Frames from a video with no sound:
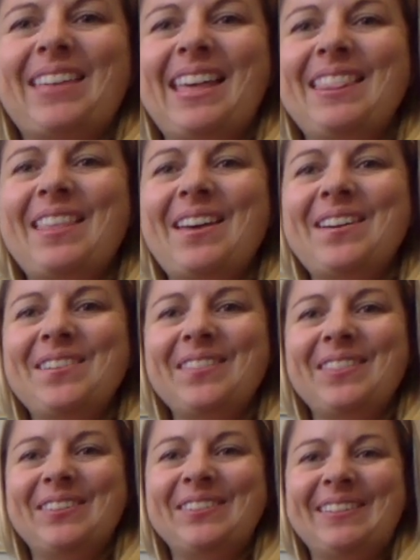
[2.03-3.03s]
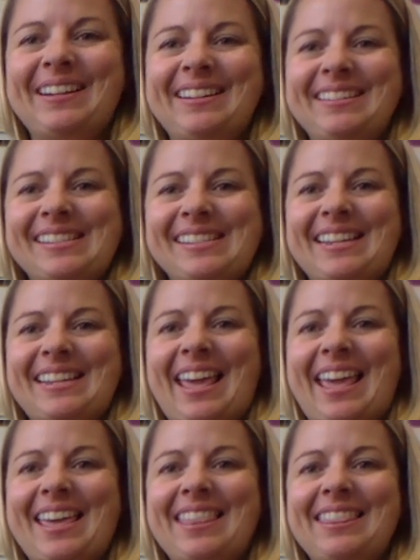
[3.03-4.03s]
Hello, third graders
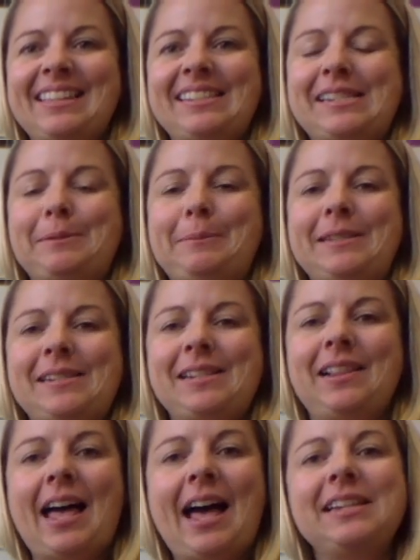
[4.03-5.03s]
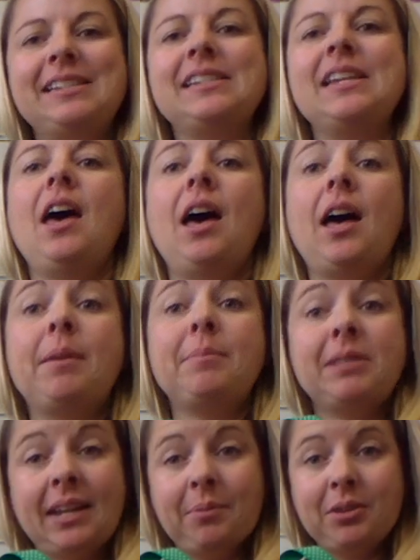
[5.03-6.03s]
again. This is Miss Class.
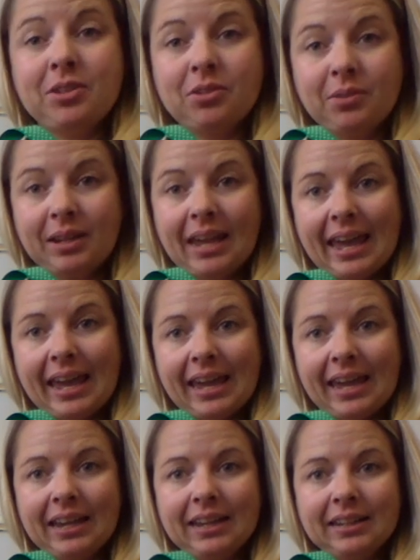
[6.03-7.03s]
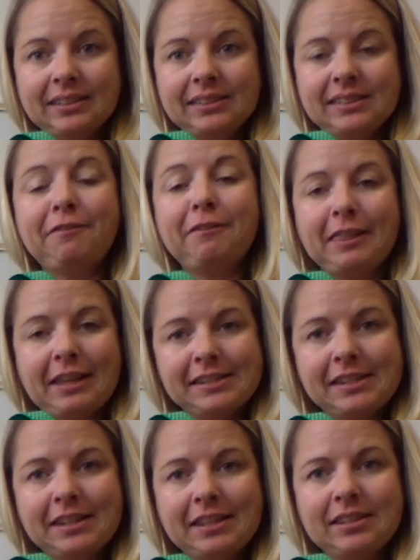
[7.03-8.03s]
Today we're doing a different
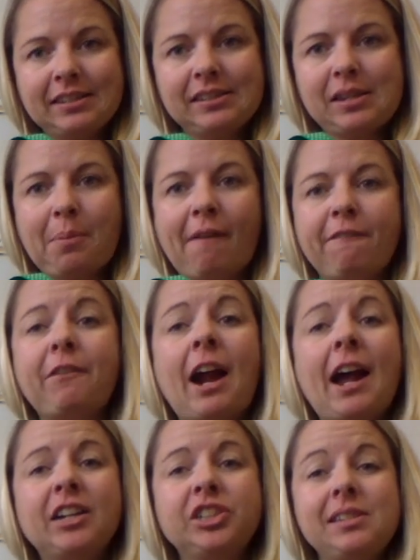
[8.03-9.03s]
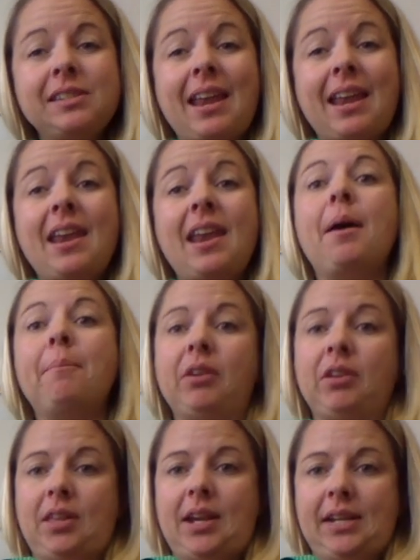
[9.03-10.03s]
lesson. This is about fractions and
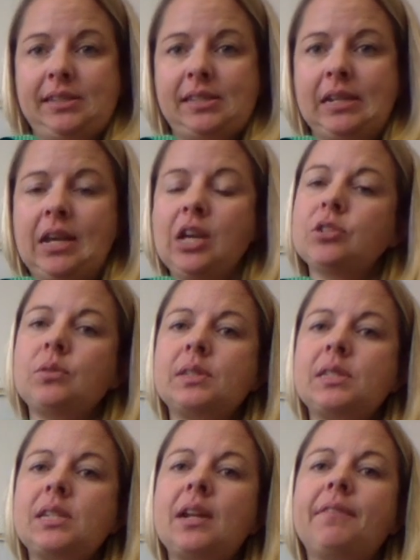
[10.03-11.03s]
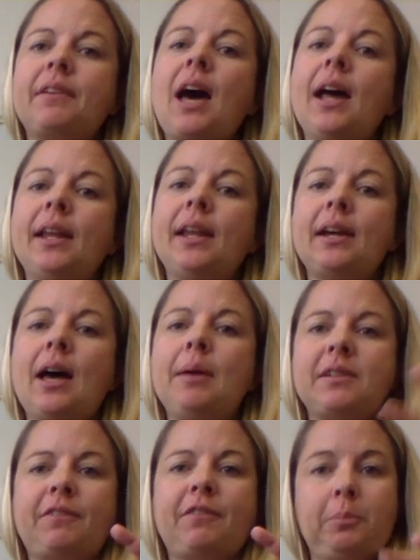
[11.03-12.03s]
number lines. So instead of cutting up
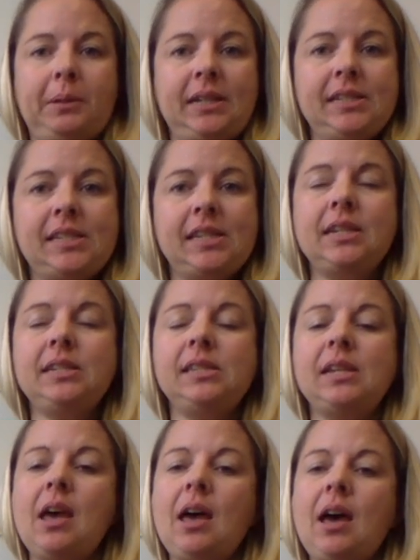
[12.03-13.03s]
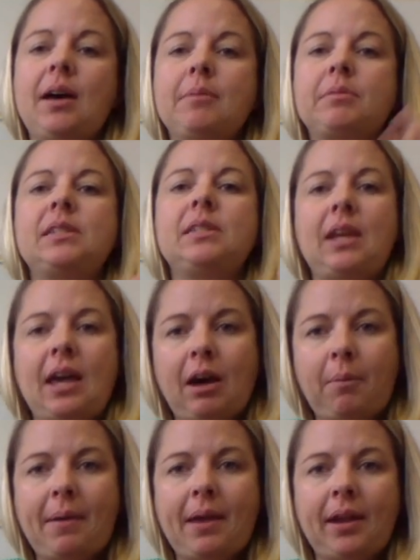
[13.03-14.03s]
different pieces to see
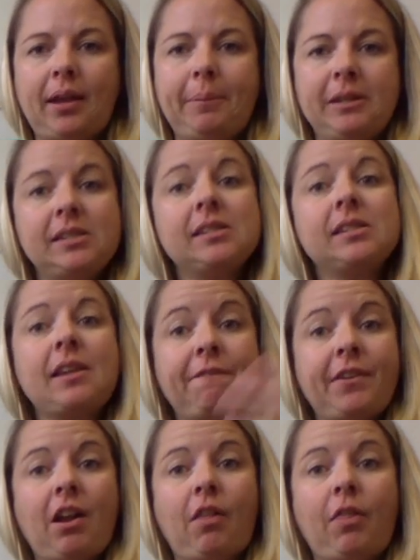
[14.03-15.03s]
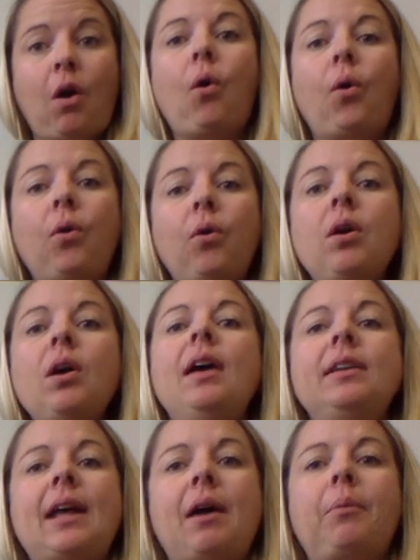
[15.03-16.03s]
how many pieces can fit on the whole,
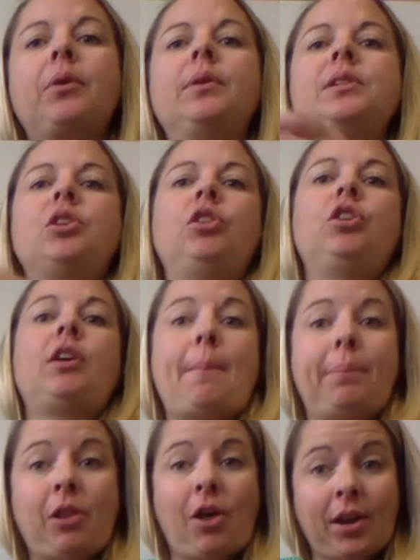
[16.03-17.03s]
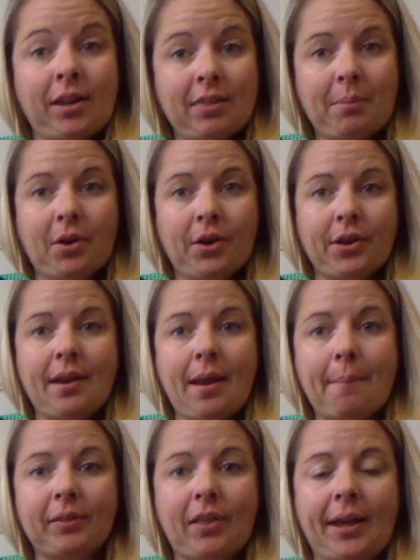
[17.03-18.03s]
now we're going to look at plotting them on a
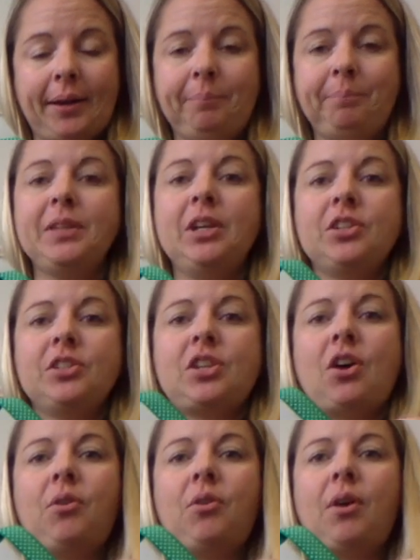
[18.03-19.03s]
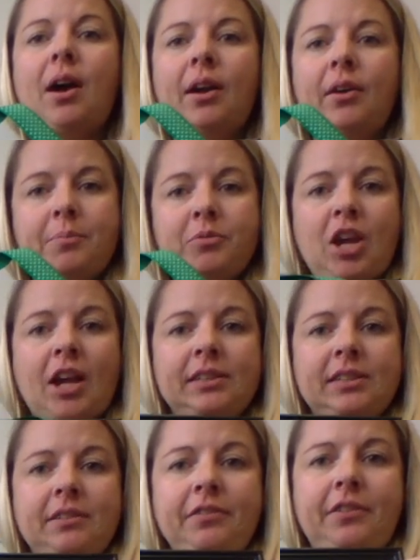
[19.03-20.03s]
number line. So our
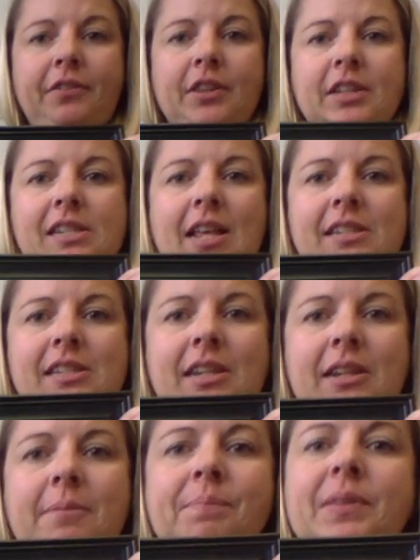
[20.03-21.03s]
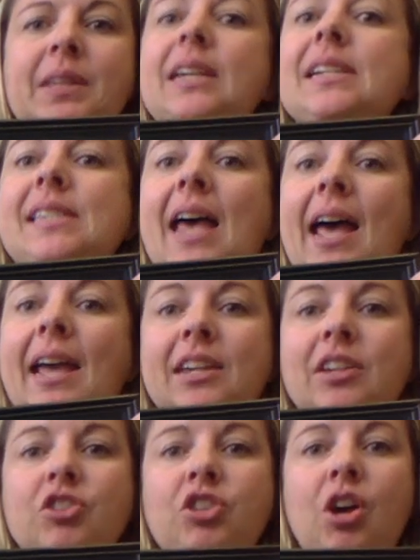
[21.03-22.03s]
objective for this lesson is I
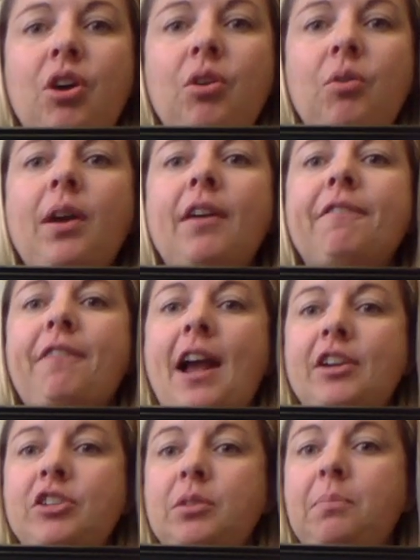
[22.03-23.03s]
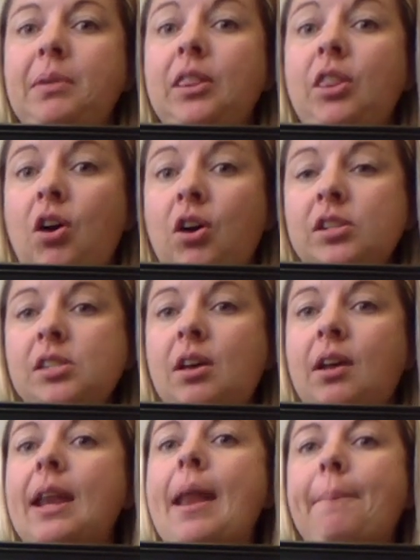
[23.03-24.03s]
can show where a fraction belongs
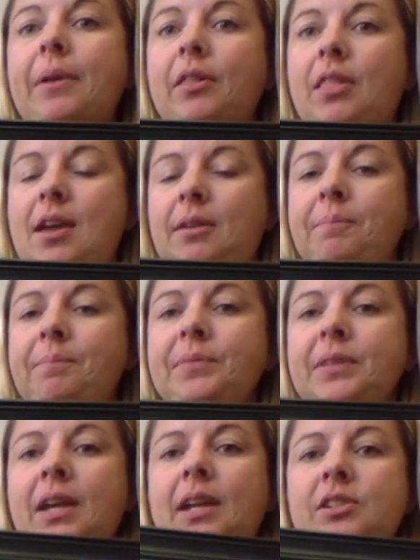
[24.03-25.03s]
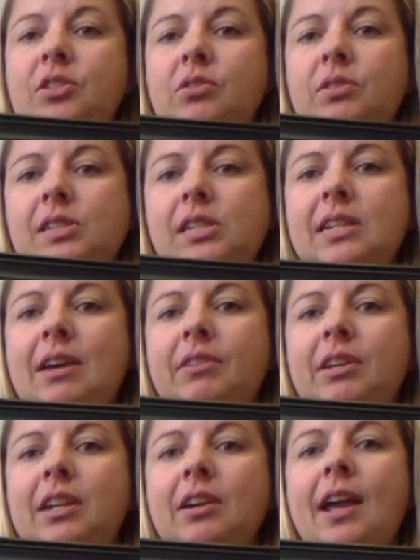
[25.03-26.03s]
on a number line. And as you can see down
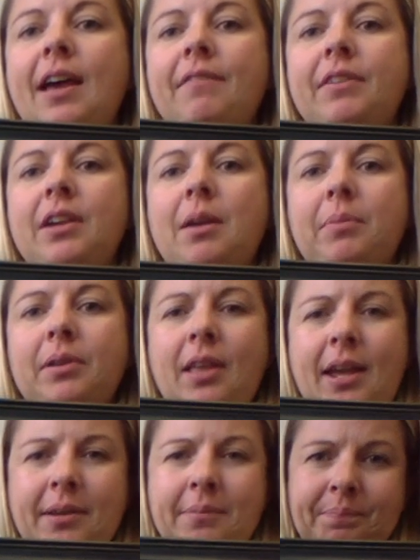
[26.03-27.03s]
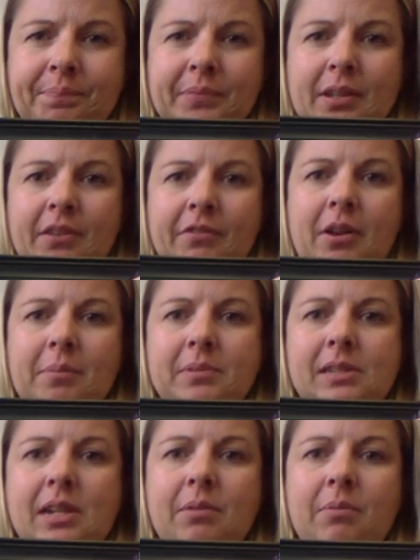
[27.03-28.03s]
here, I have a number line from
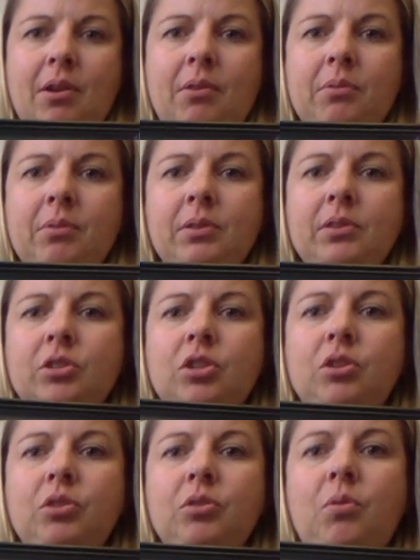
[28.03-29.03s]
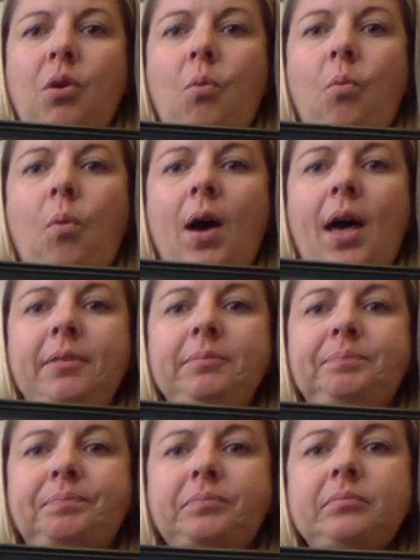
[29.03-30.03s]
0 to 1,
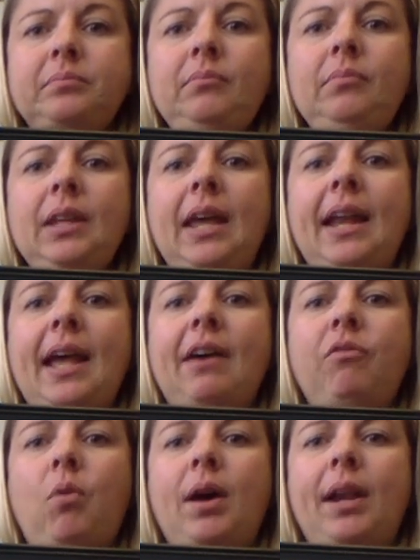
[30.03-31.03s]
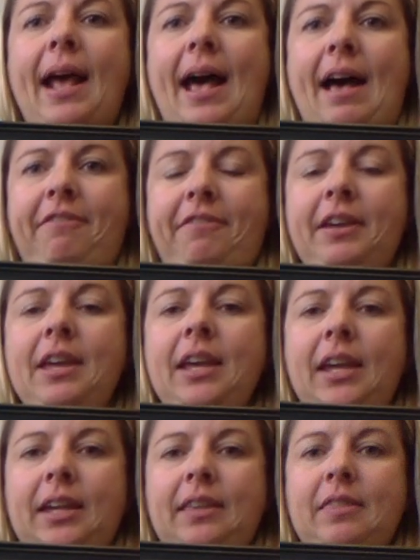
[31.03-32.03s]
and I have 1/2
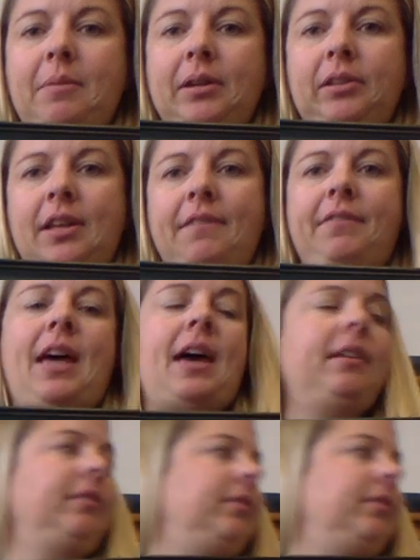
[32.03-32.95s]
in the middle of that.